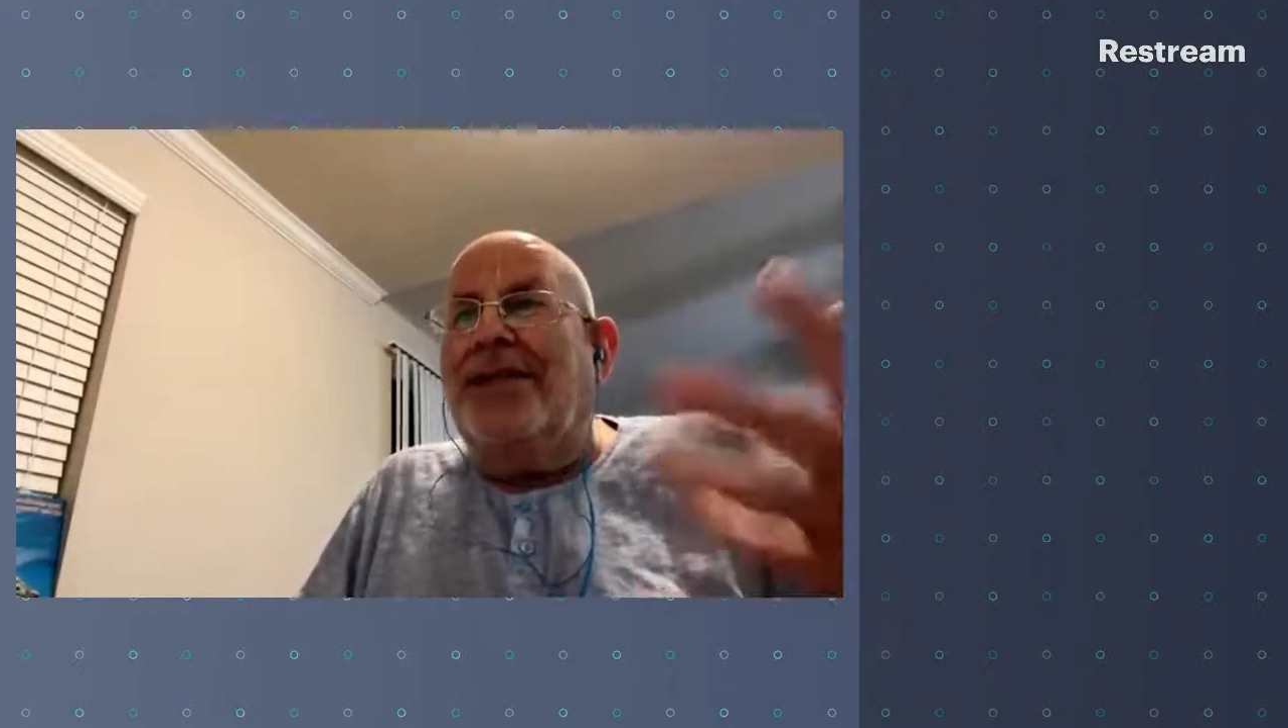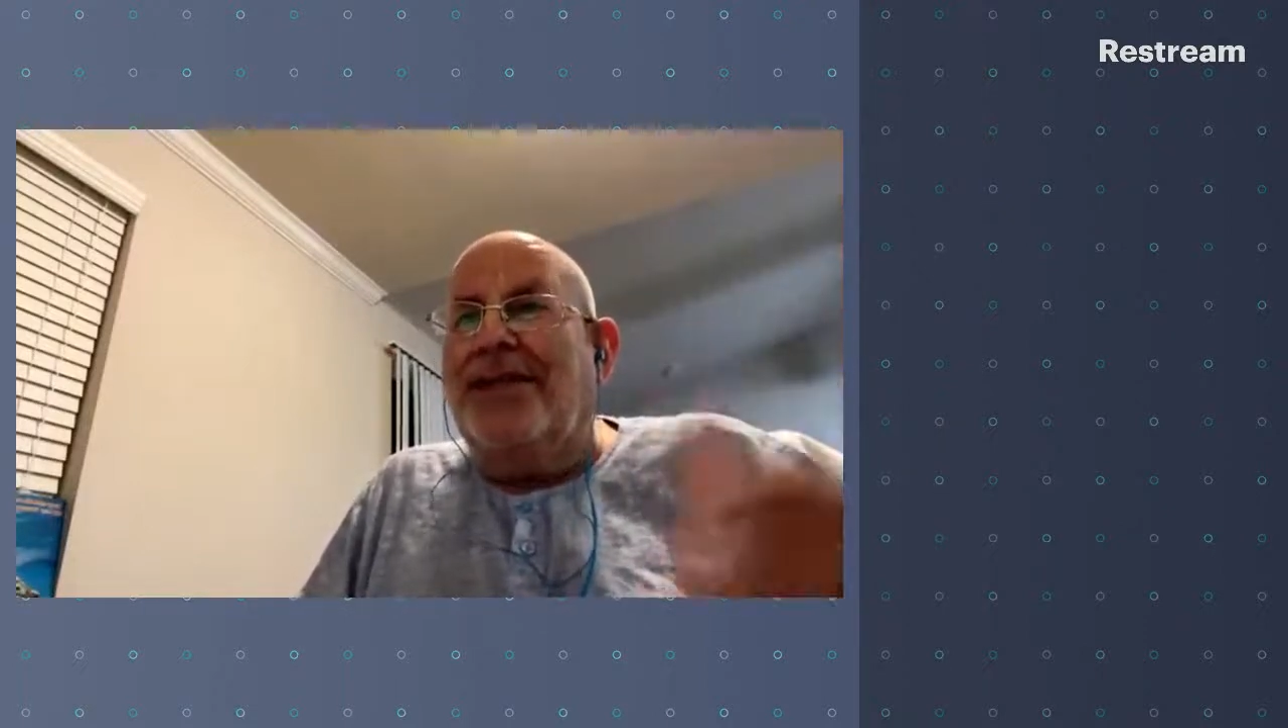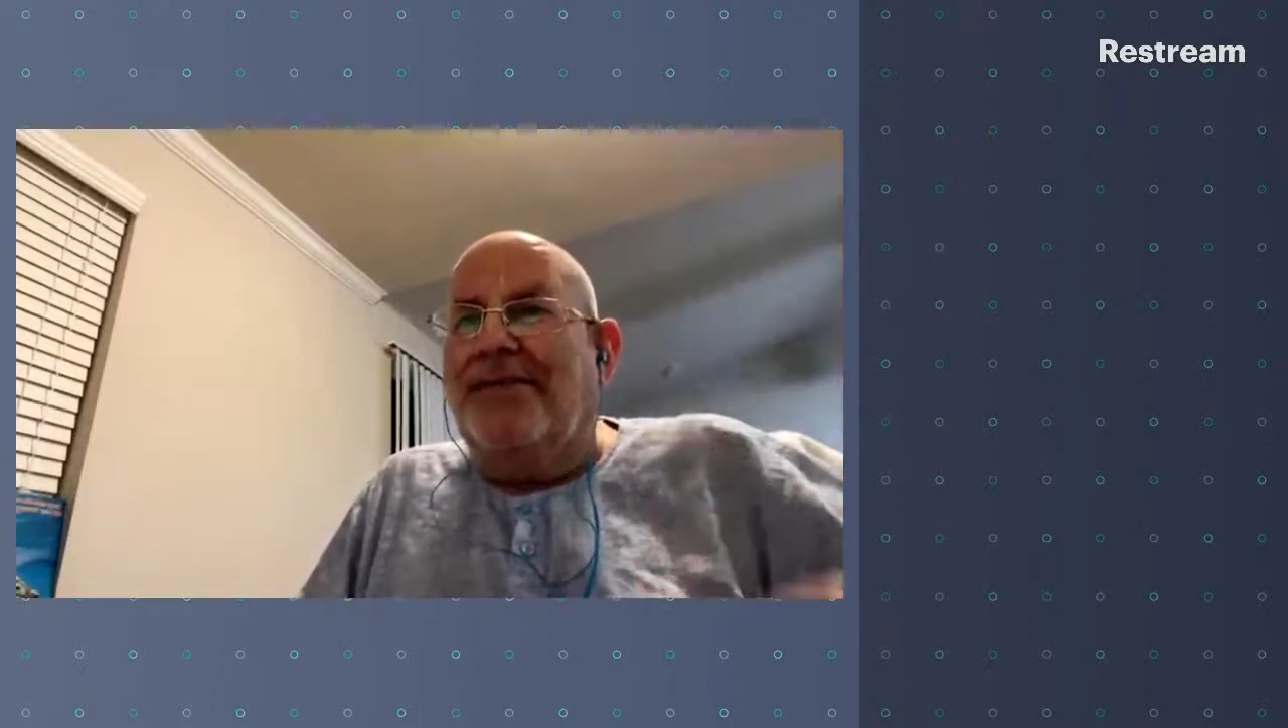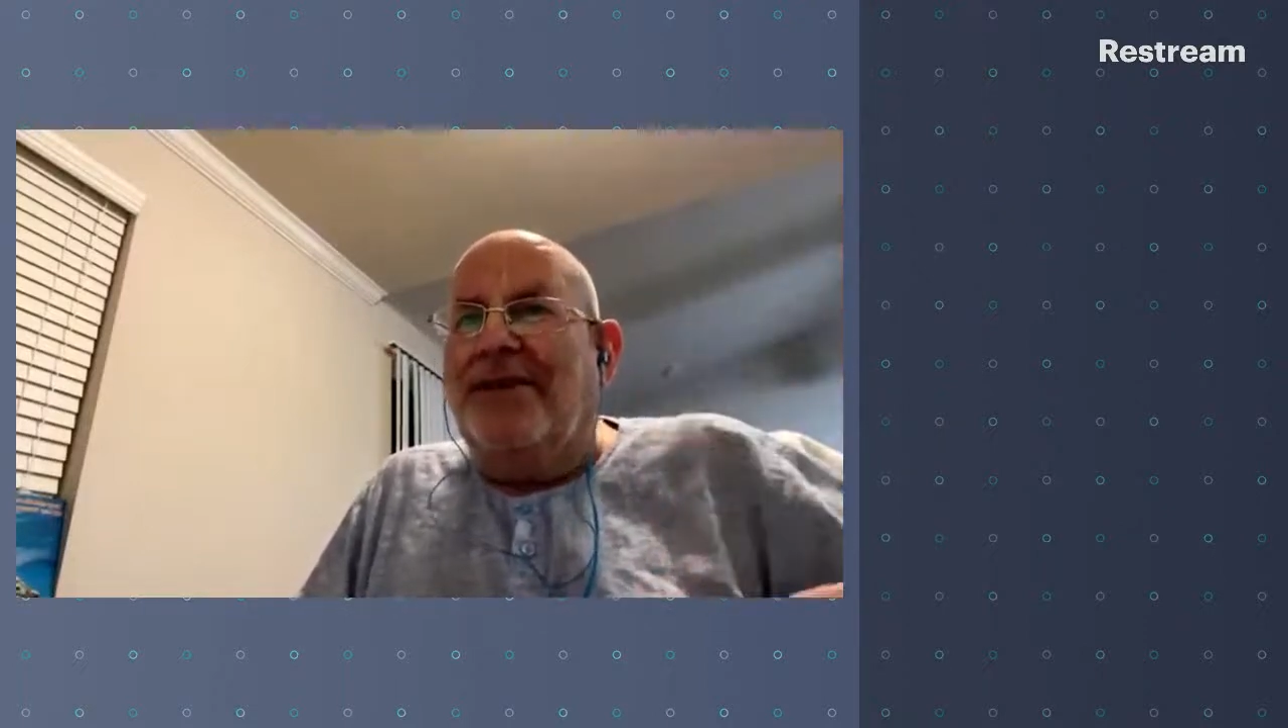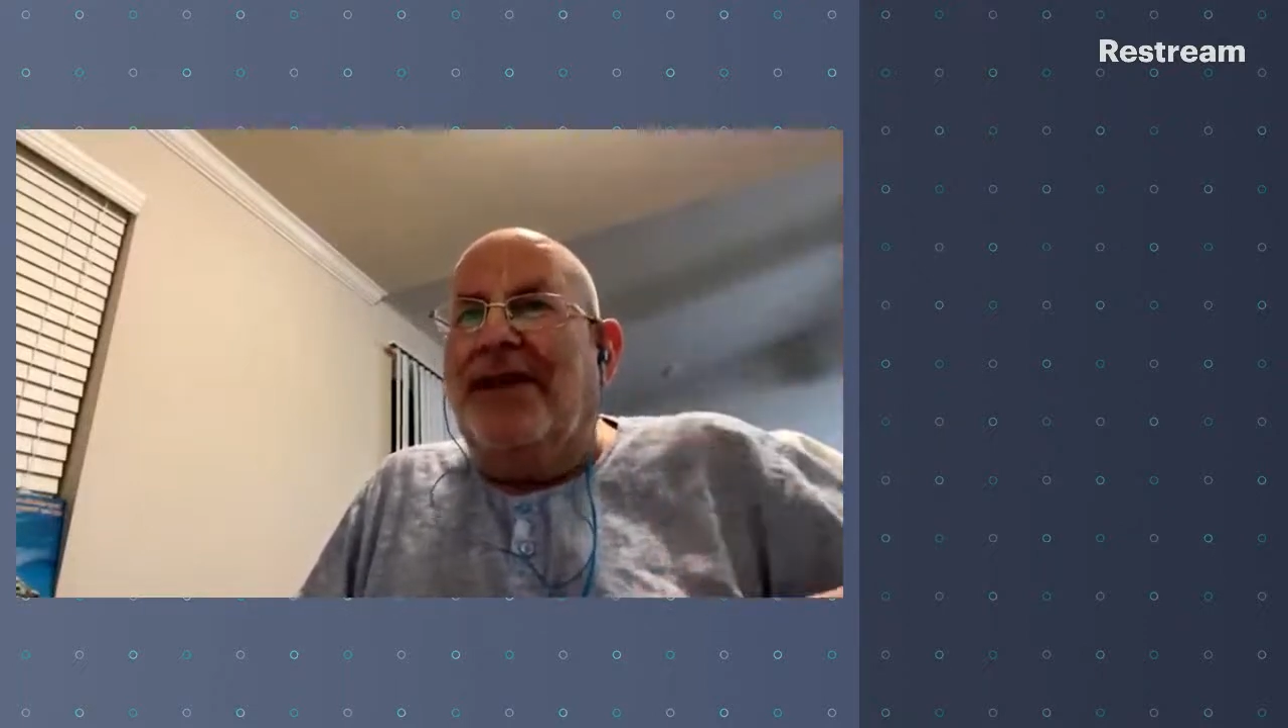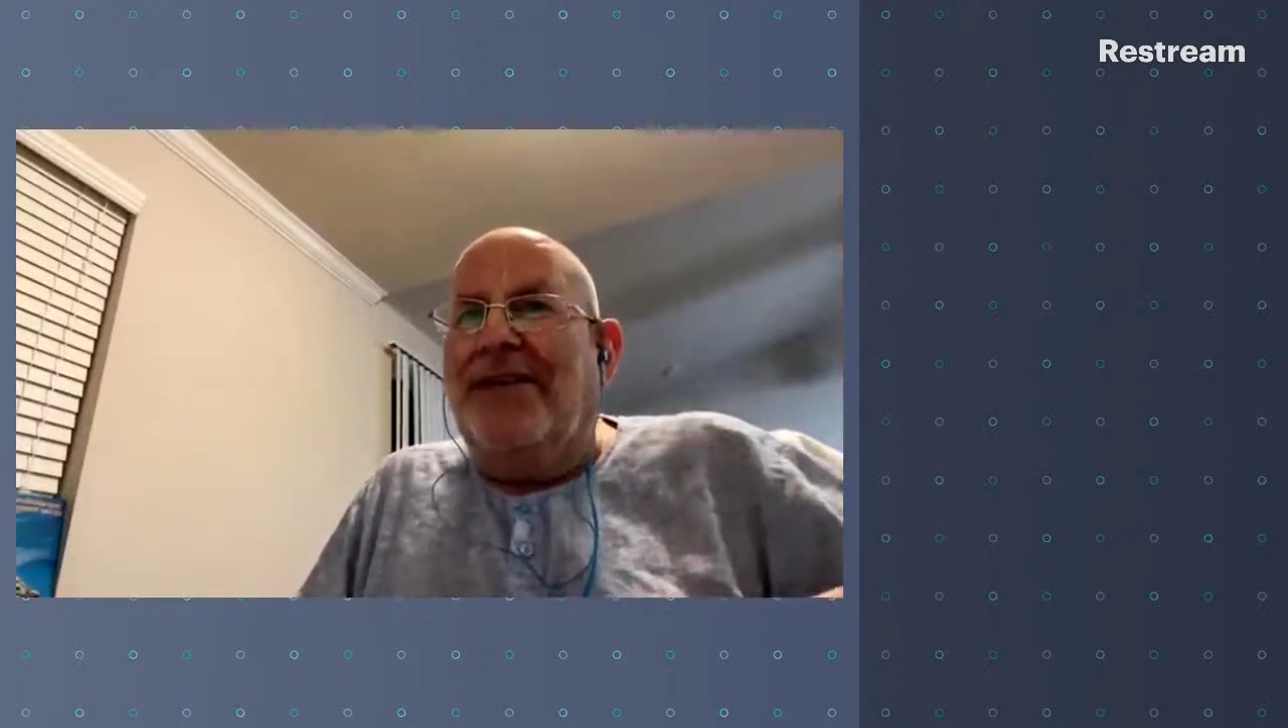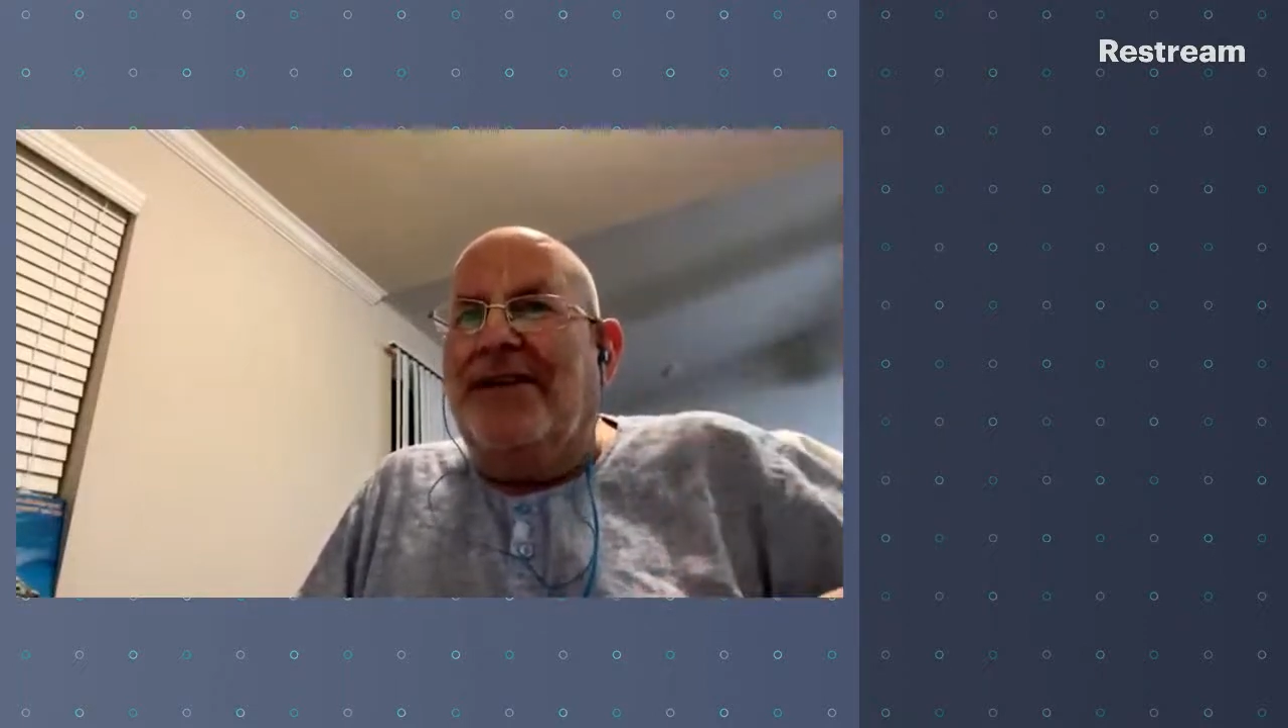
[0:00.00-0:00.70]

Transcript: is a very